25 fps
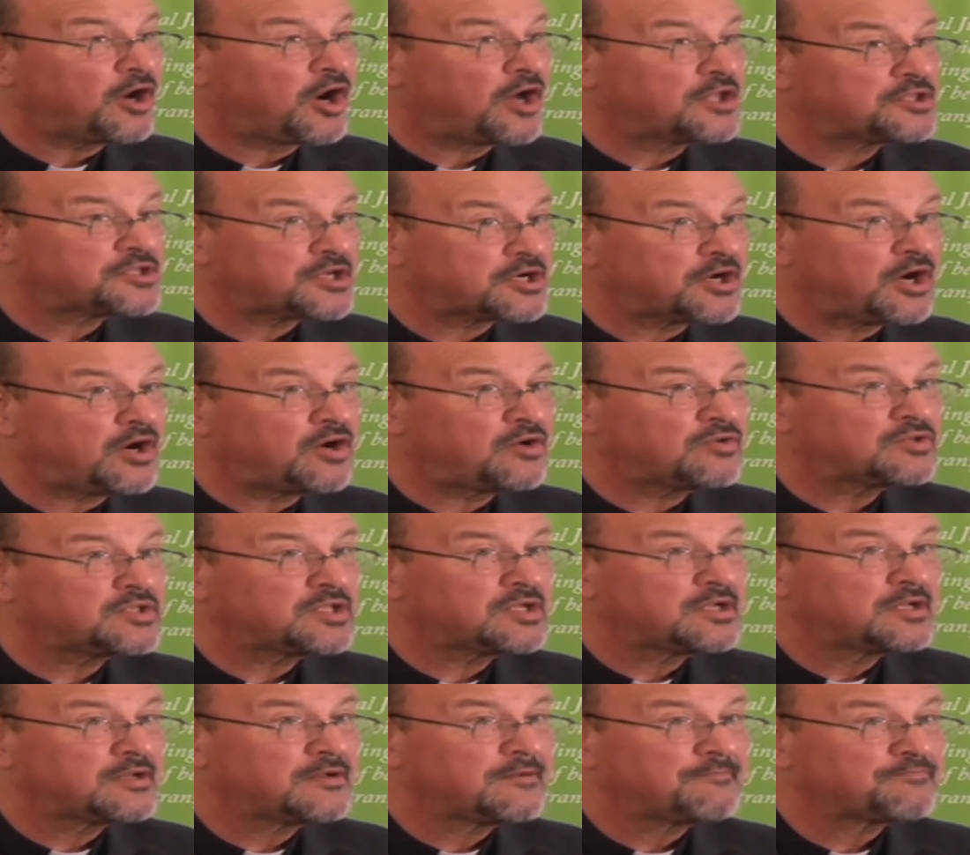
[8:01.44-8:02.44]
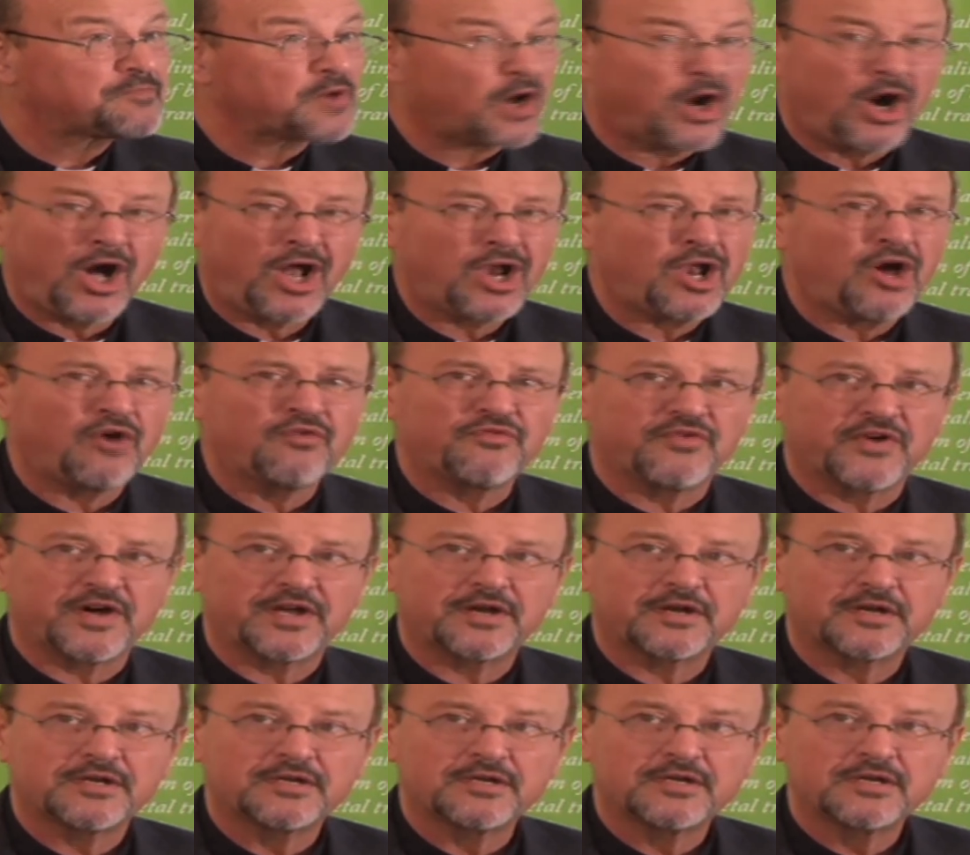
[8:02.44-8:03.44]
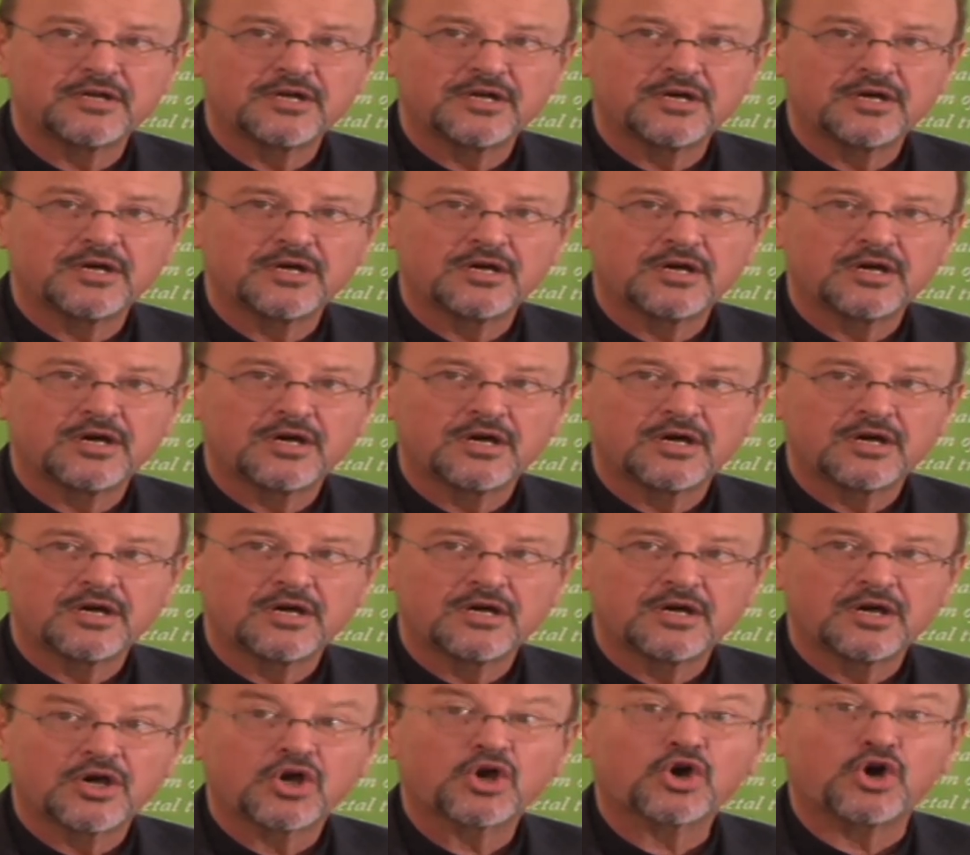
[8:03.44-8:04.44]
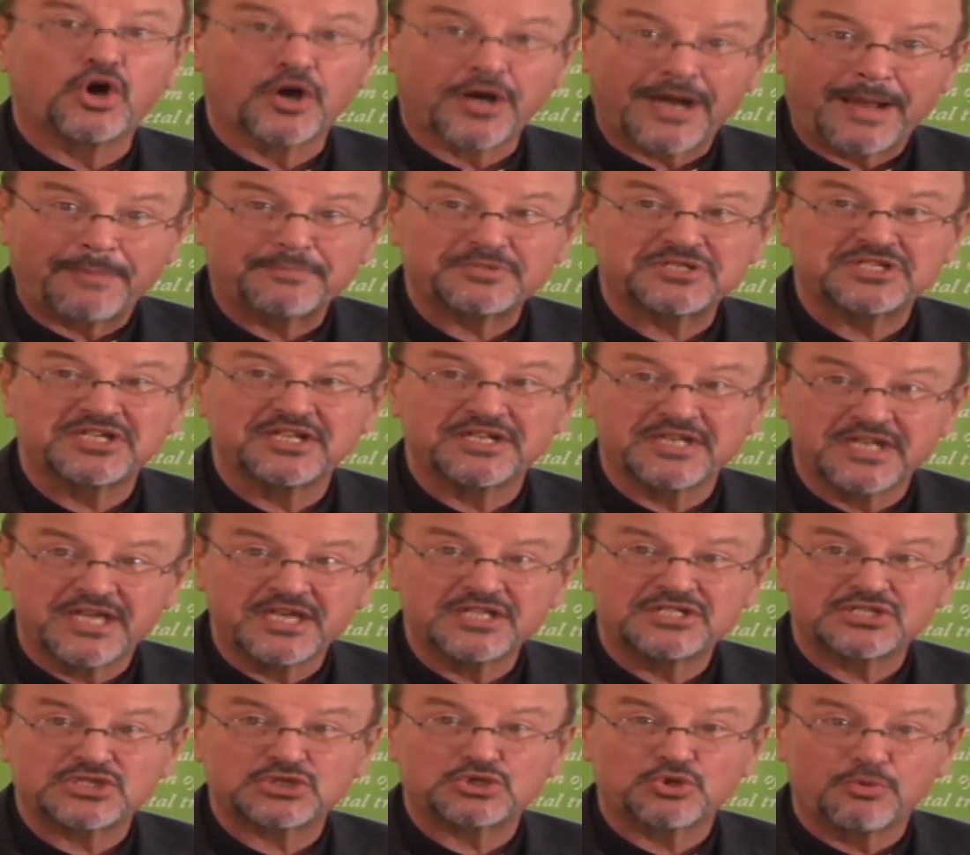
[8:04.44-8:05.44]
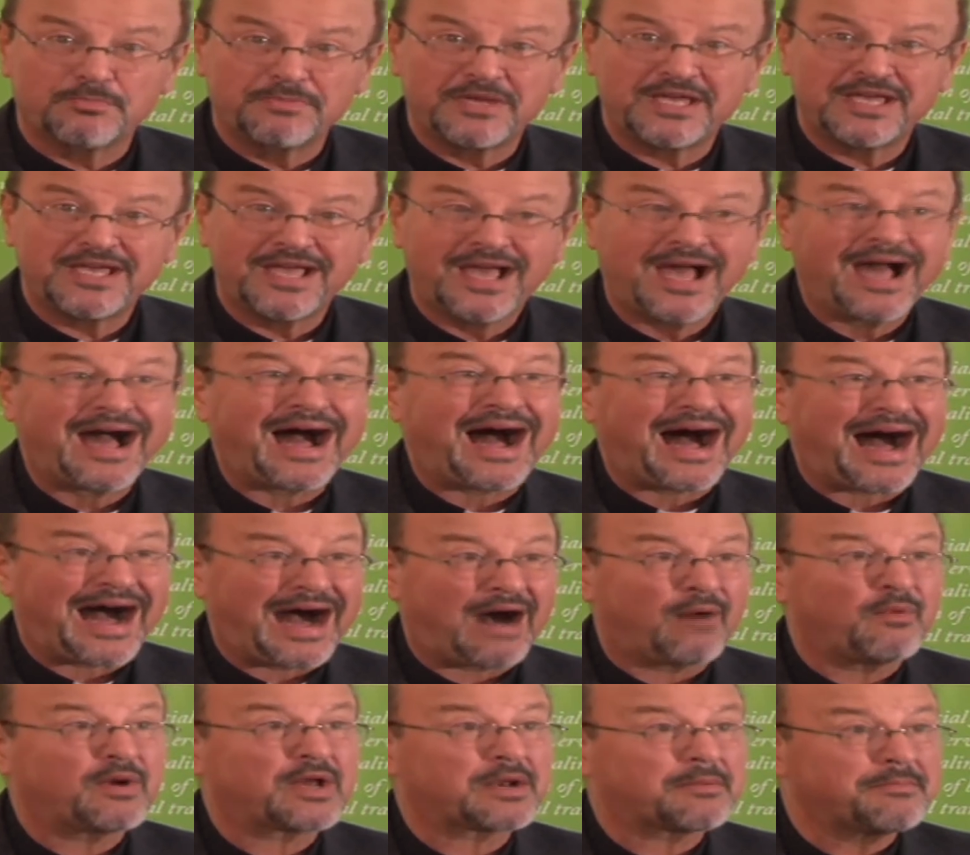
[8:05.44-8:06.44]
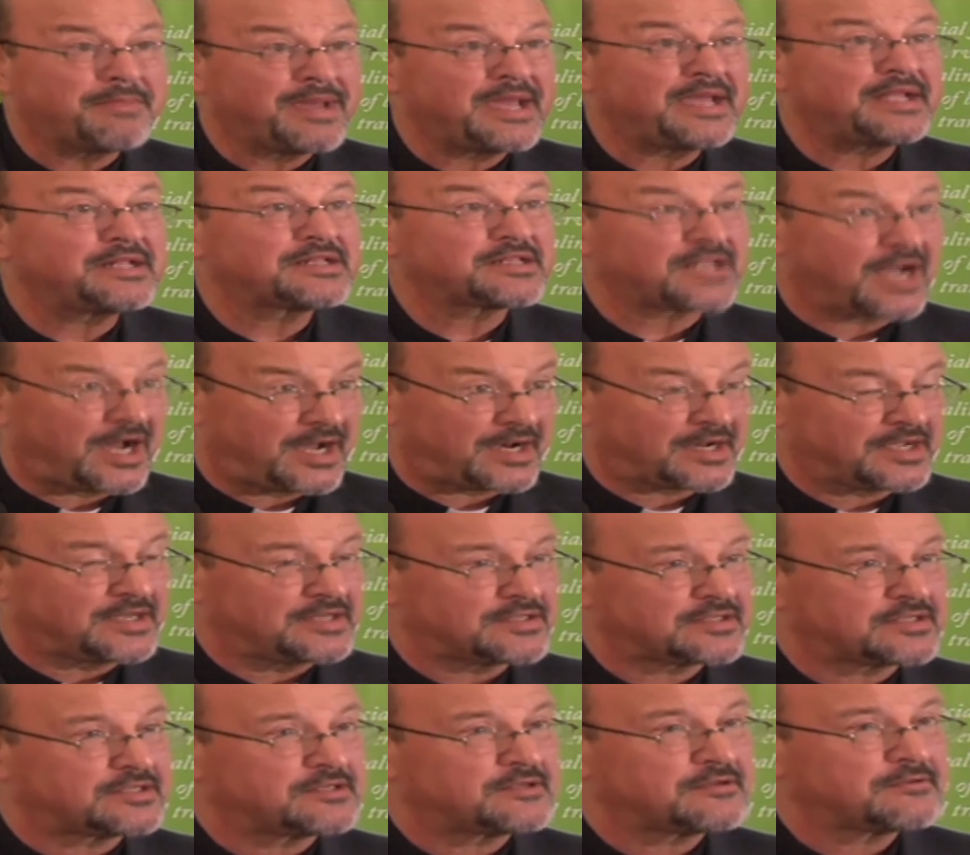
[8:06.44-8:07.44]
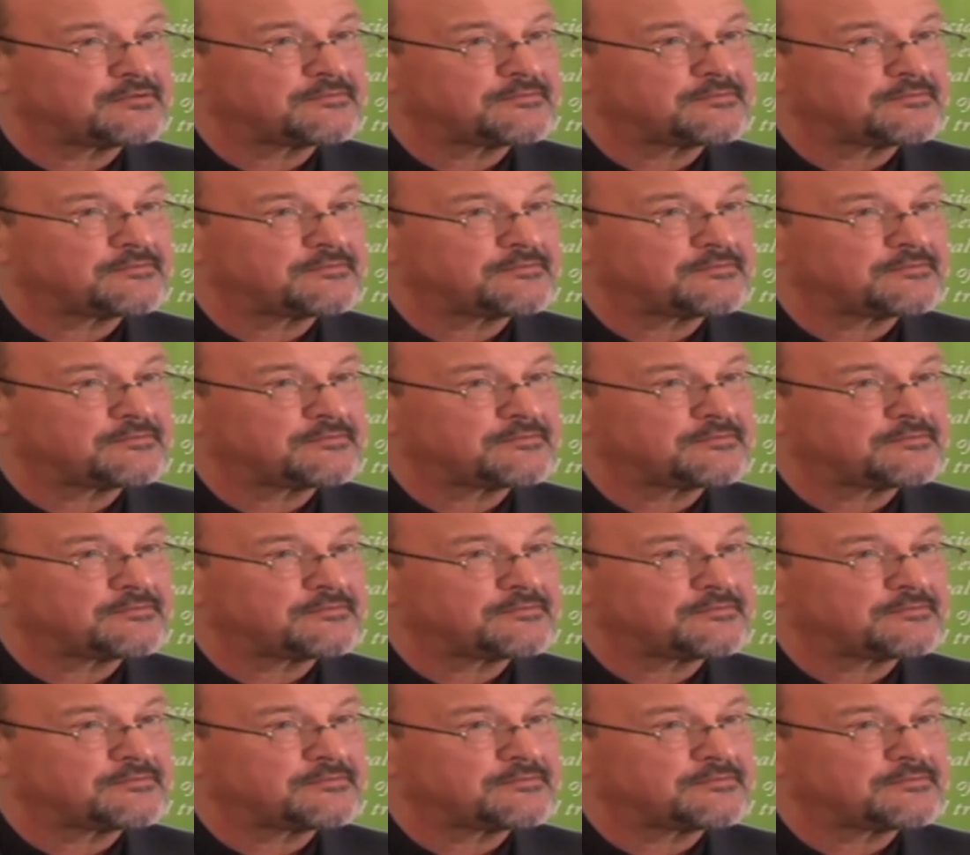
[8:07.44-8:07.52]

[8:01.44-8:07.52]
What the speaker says: on the road, all over. Corruption needs to be our main target.